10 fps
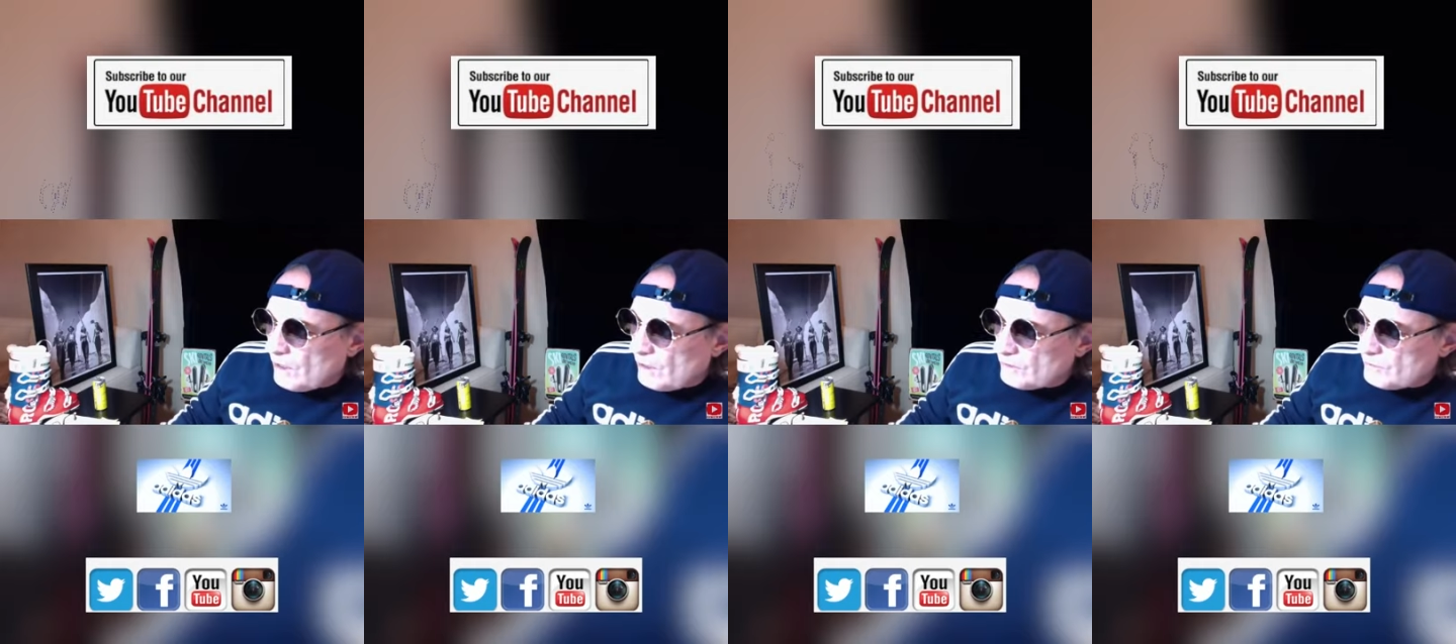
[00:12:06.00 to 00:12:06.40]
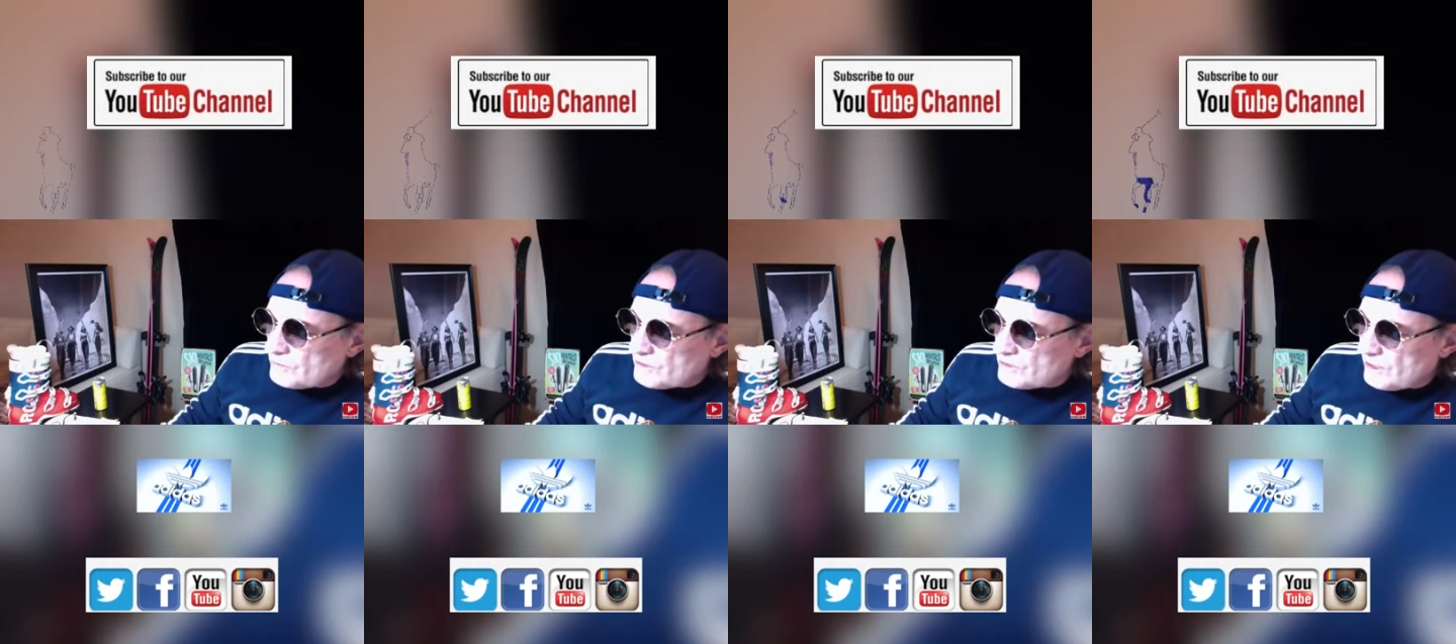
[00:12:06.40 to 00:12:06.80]
there
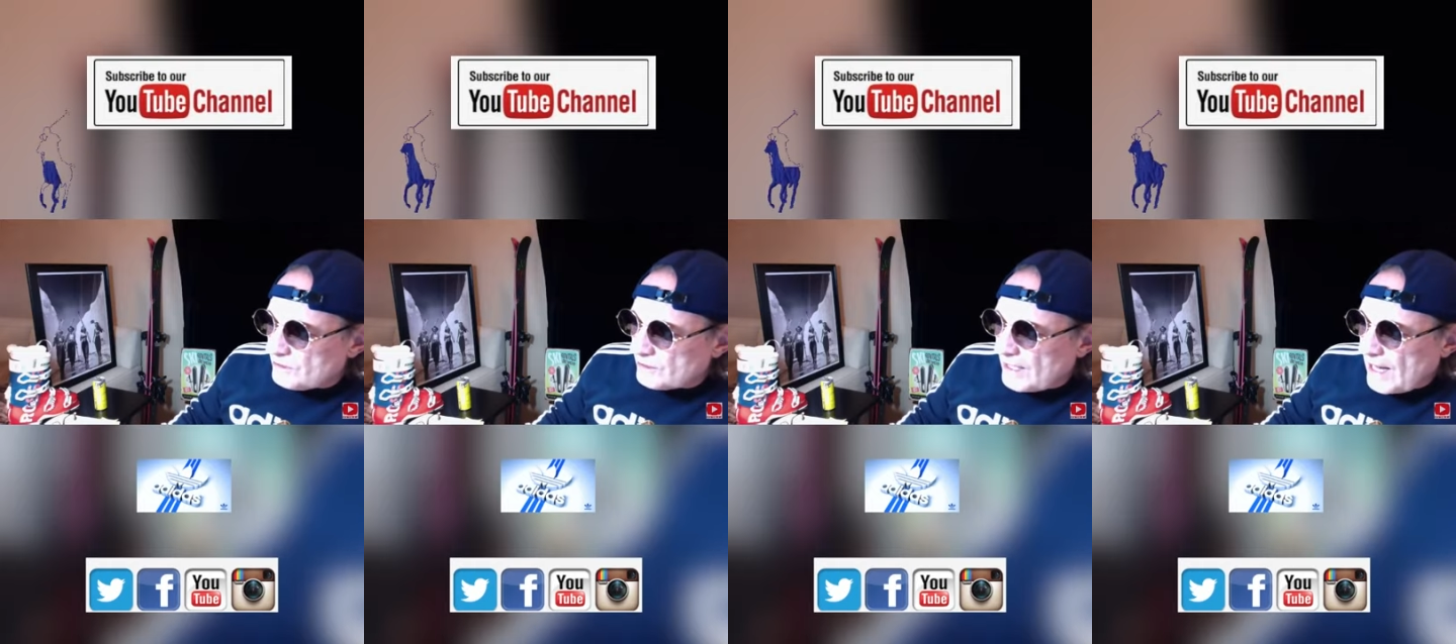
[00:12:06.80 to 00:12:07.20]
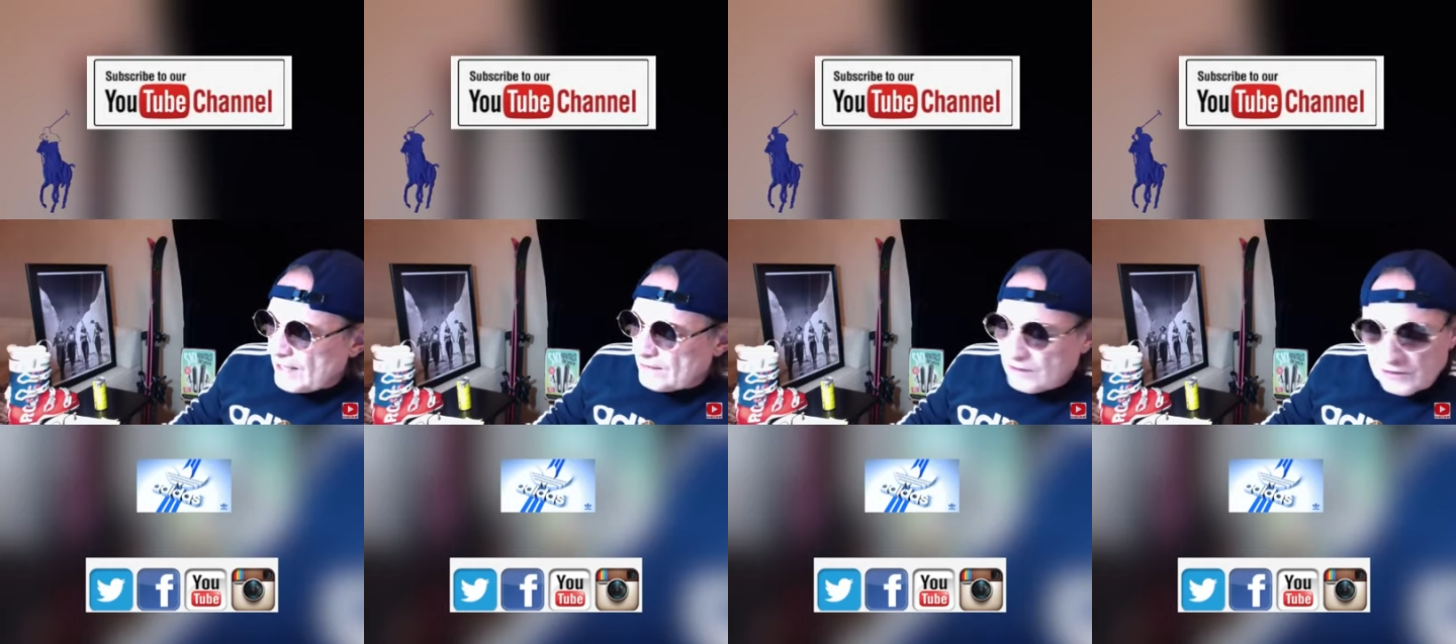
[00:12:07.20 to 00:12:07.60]
was this other
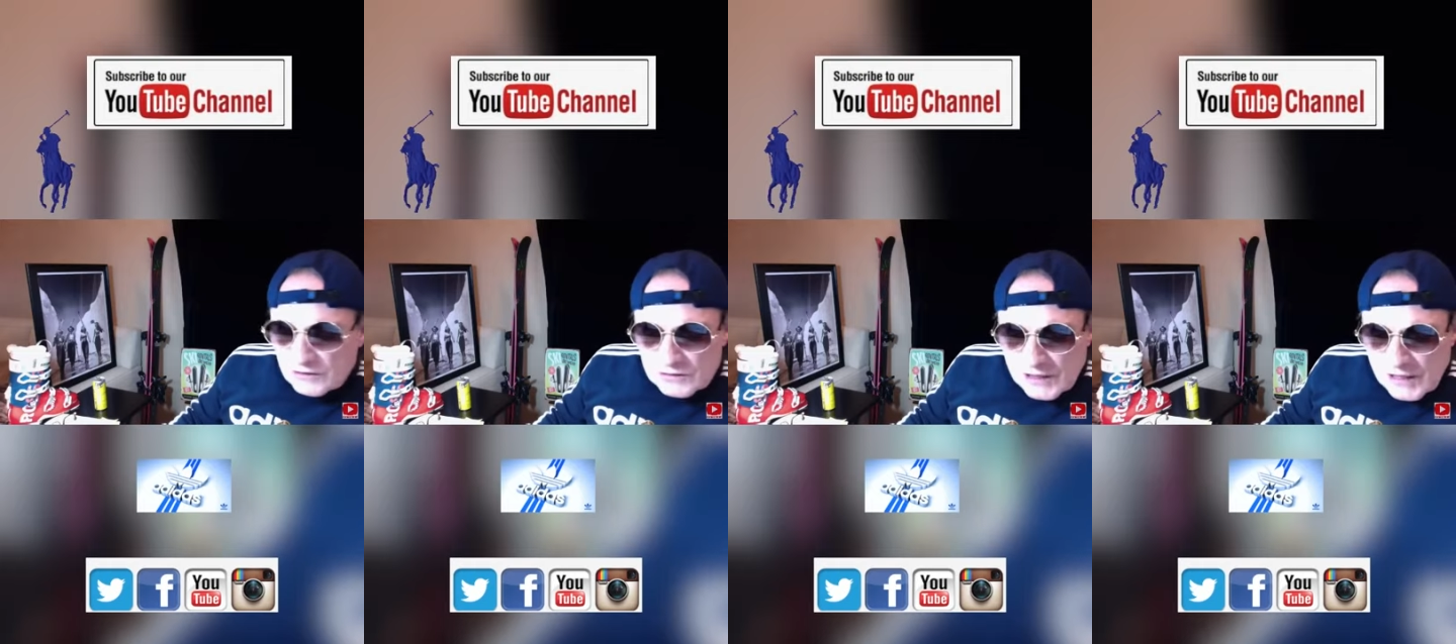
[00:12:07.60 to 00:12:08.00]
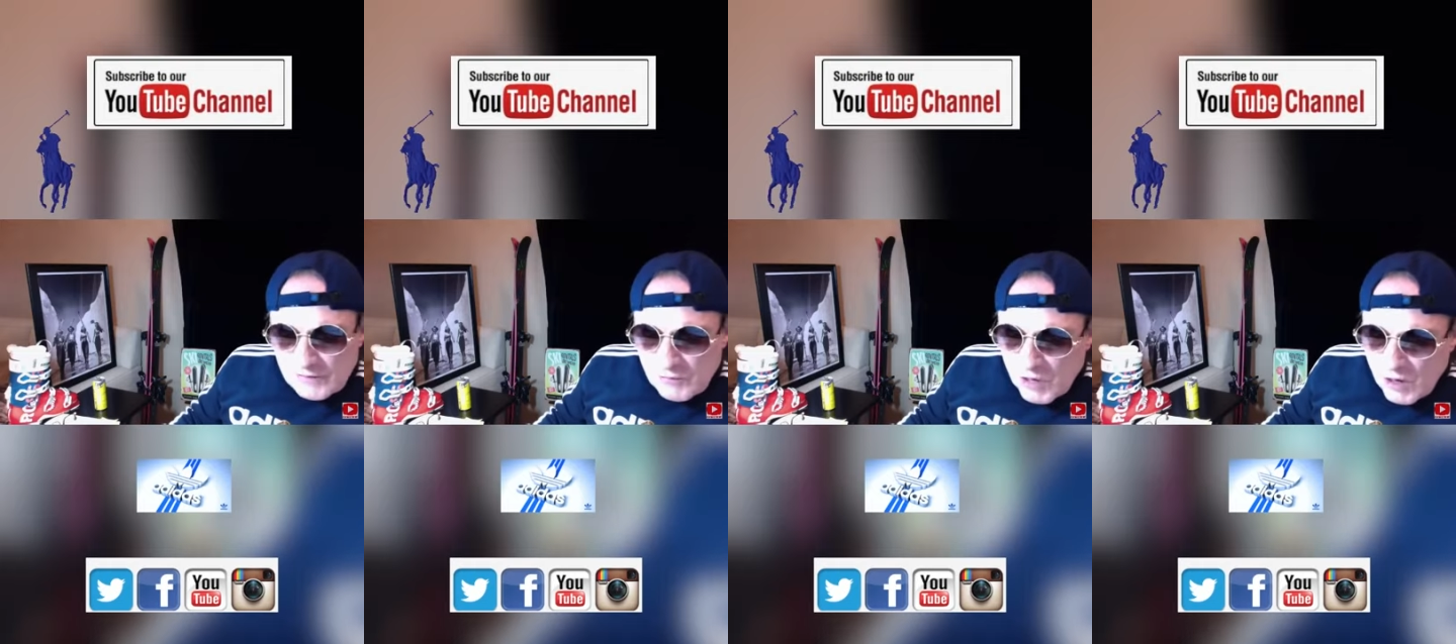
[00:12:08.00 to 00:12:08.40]
cat that used to have
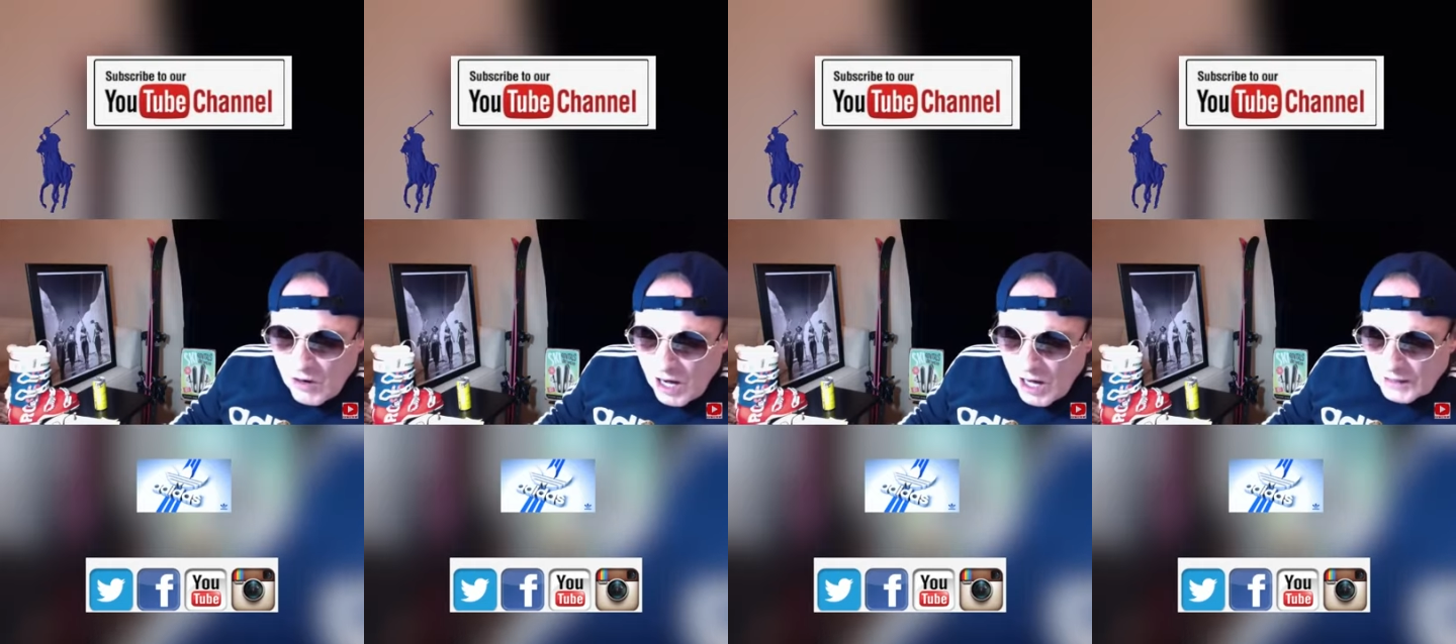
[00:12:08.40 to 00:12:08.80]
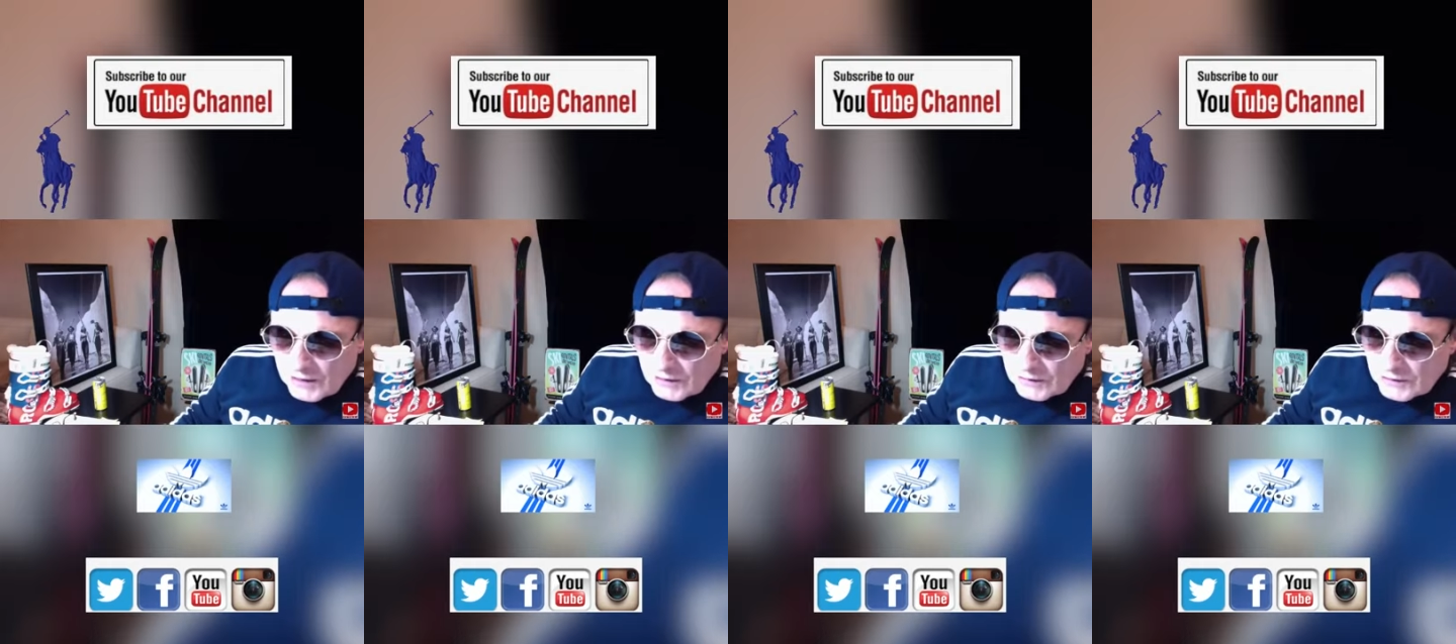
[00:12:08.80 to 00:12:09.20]
a mohawk
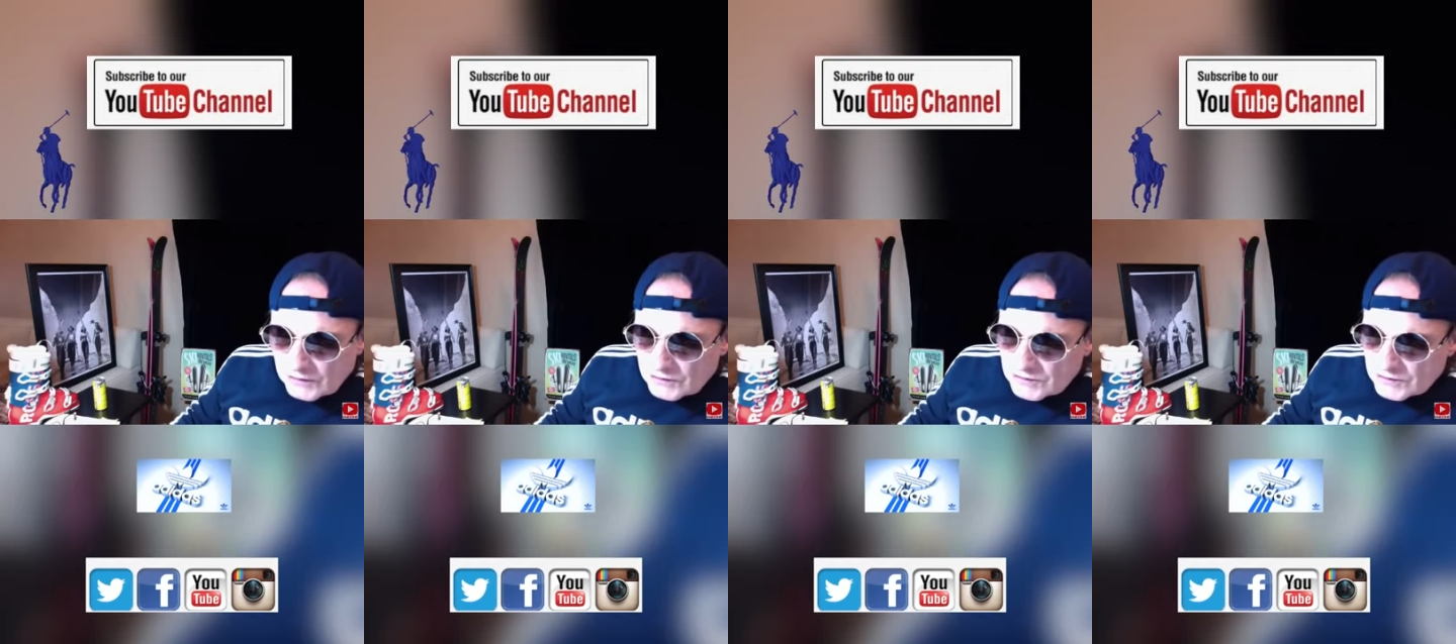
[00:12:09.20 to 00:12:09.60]
that used to